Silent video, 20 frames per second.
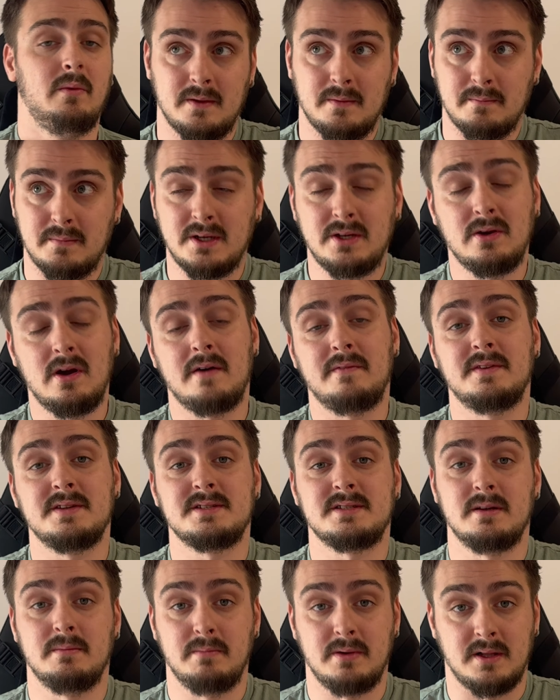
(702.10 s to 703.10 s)
But you have the
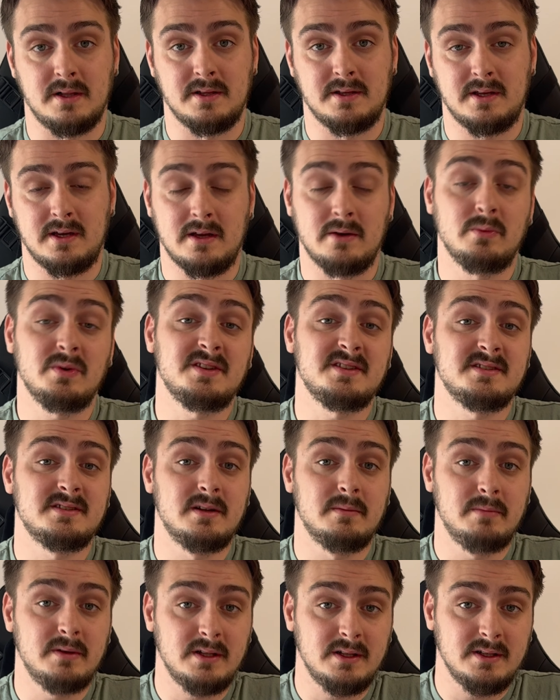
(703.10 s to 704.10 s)
stability. And with
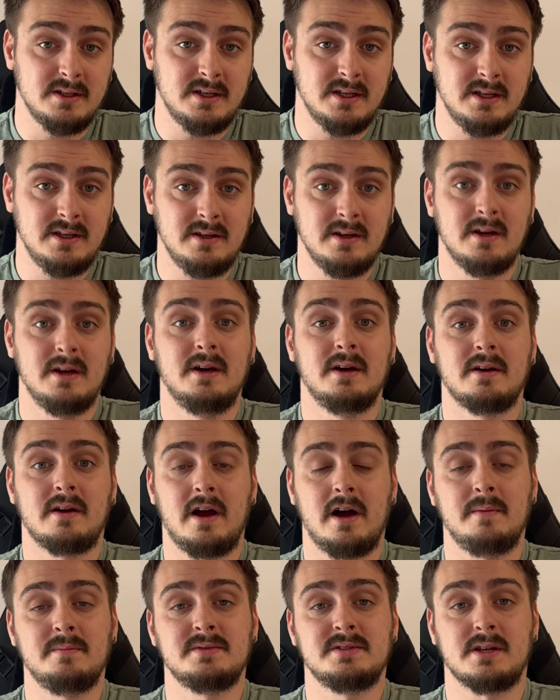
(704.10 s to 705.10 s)
stability
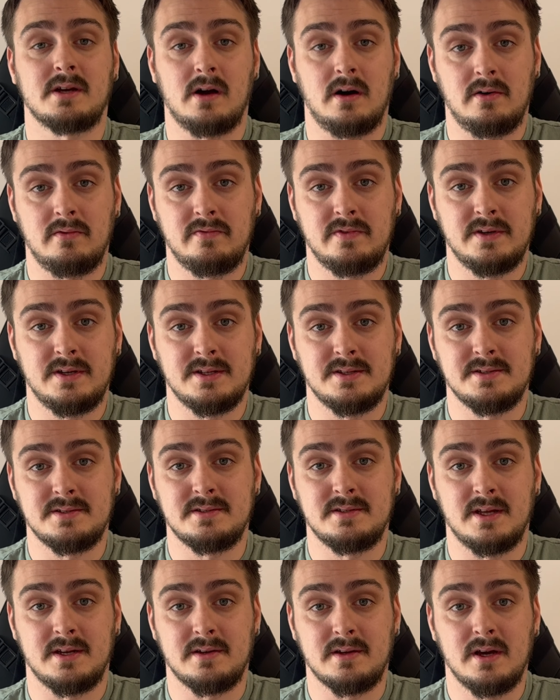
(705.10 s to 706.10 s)
comes the confidence
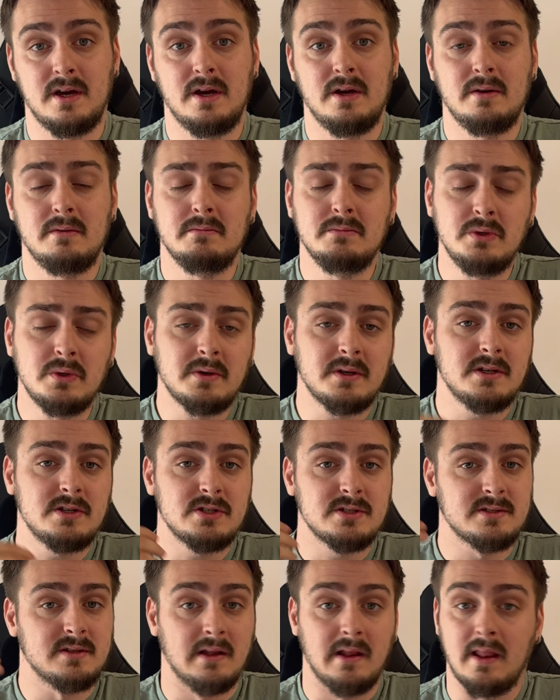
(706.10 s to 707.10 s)
that you can
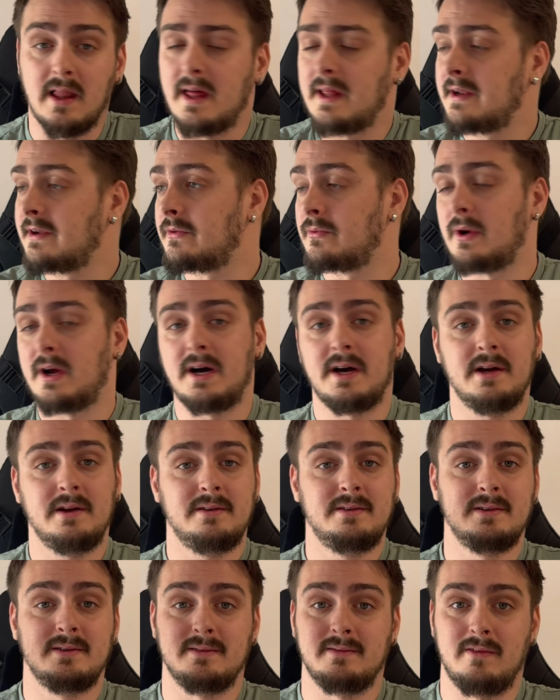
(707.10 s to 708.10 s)
just let it
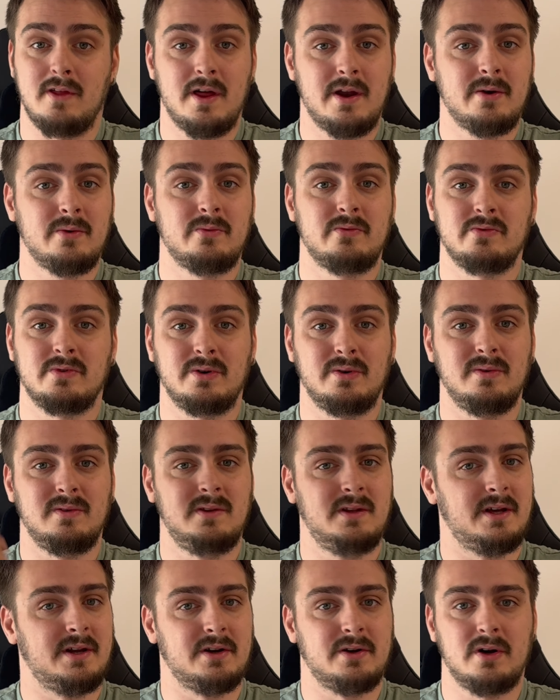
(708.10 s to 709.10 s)
ride, let it roll,
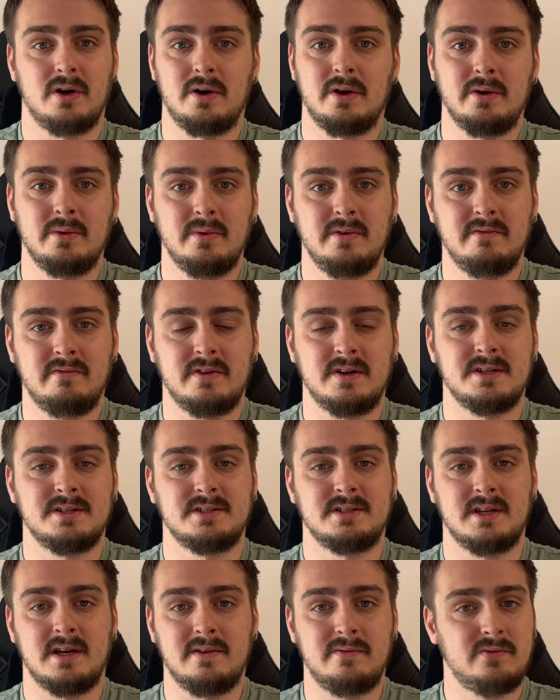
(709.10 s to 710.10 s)
let it
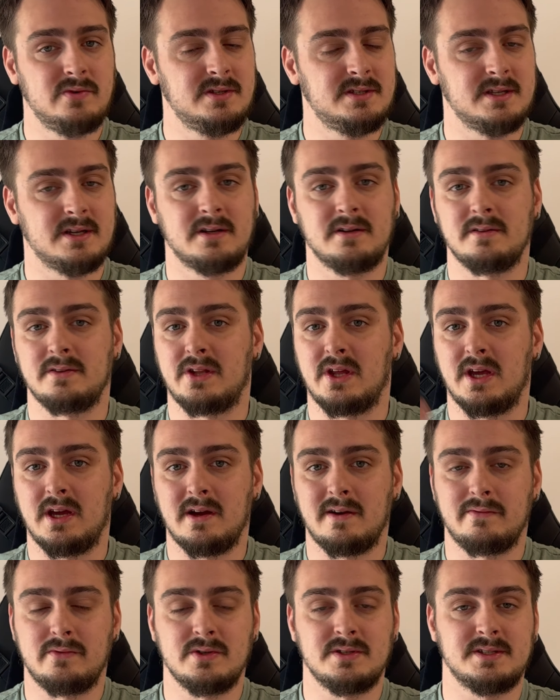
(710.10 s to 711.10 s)
auto-invest every single day,
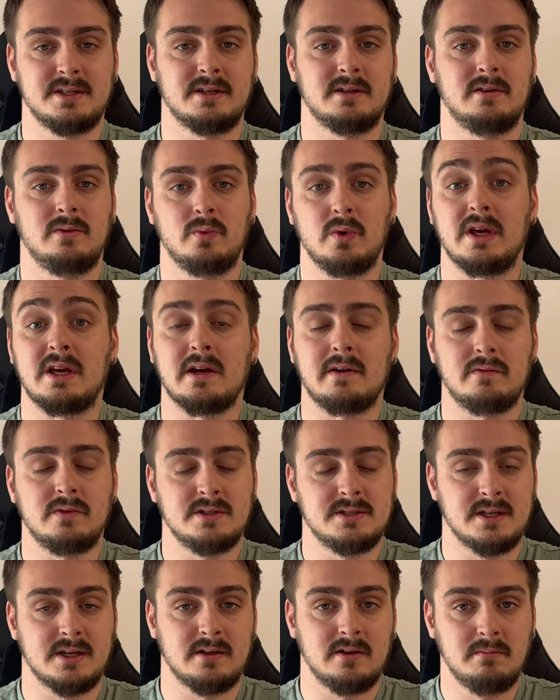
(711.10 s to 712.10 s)
every single week, every
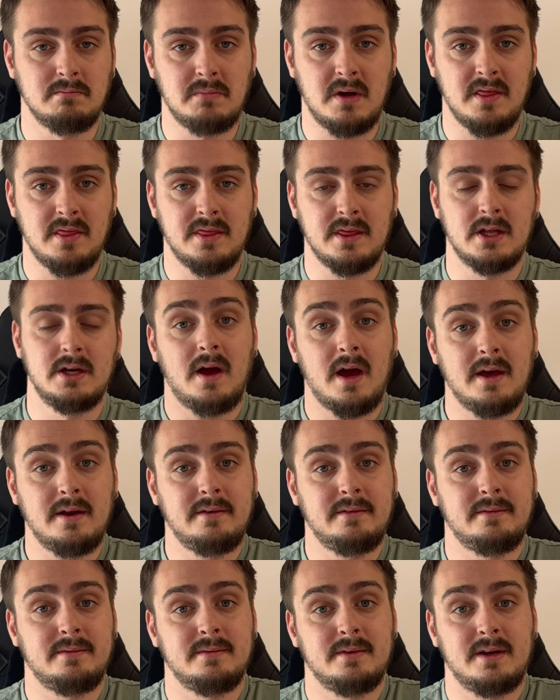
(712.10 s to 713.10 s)
single month.
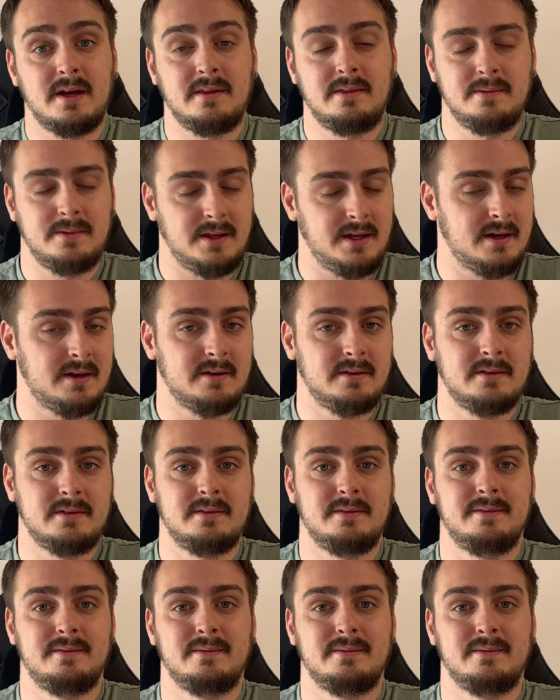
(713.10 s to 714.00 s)
And at the end,